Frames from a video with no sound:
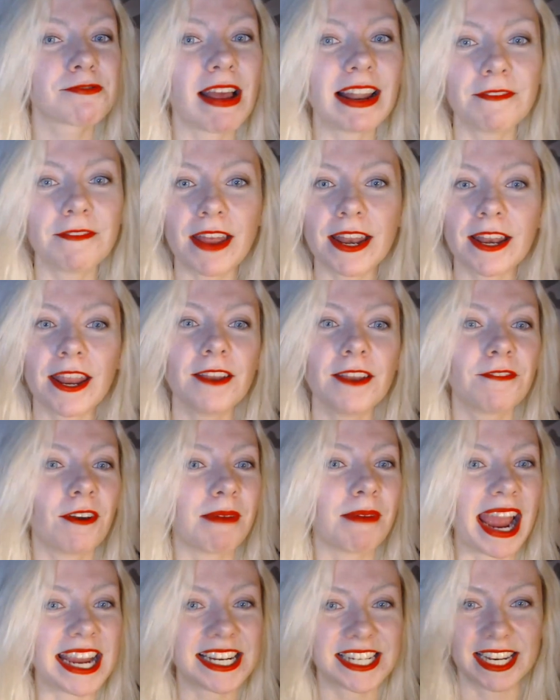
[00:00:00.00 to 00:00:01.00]
relevant
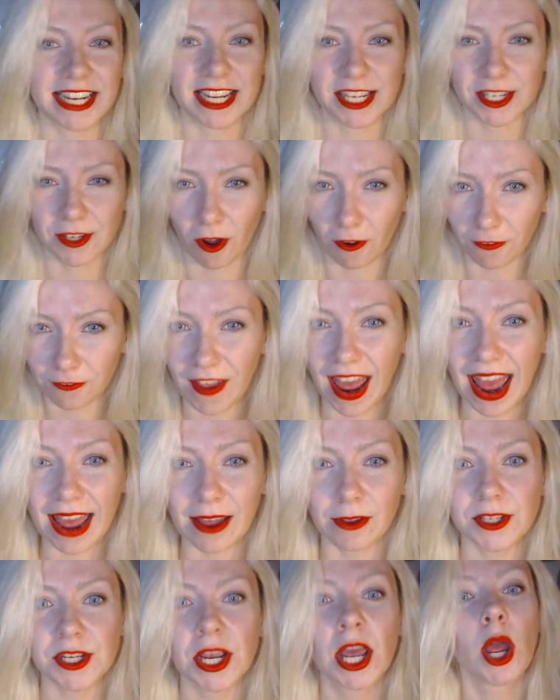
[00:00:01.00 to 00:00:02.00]
information is not
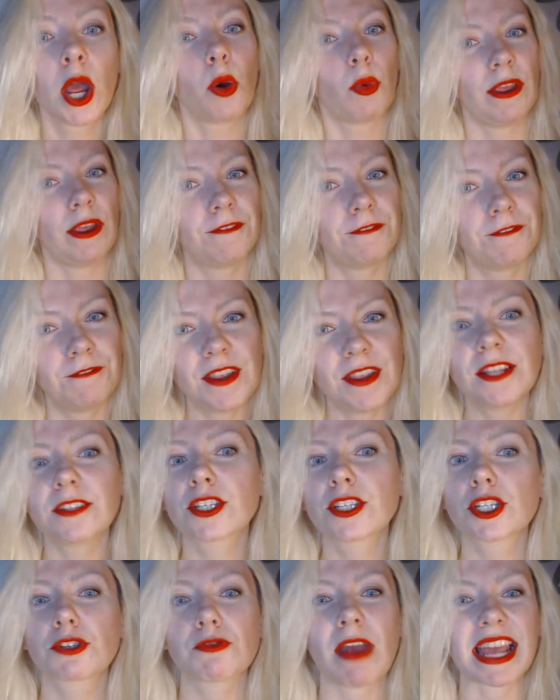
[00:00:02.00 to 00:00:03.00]
found, we feel
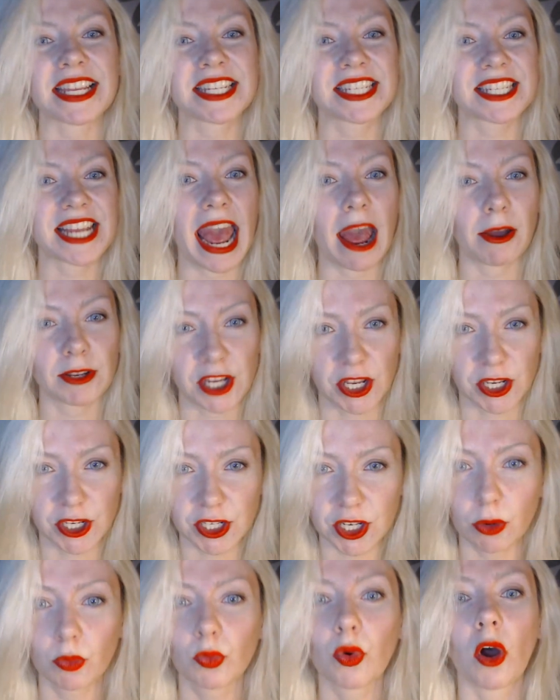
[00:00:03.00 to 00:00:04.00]
stressed out and
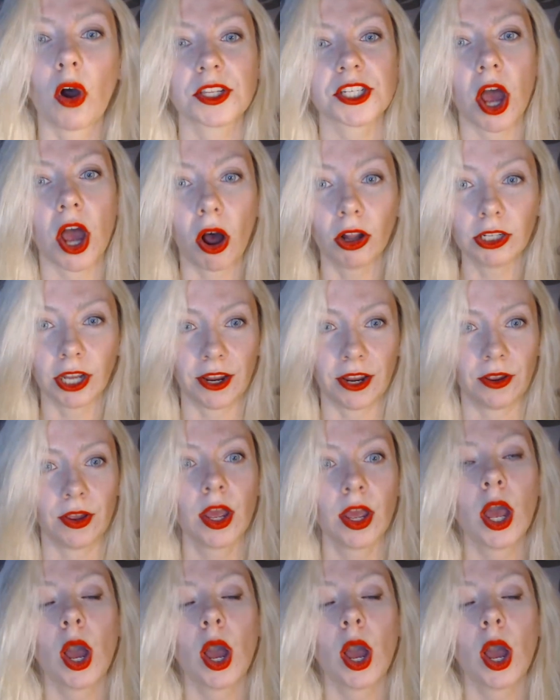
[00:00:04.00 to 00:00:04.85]
somewhat hollow.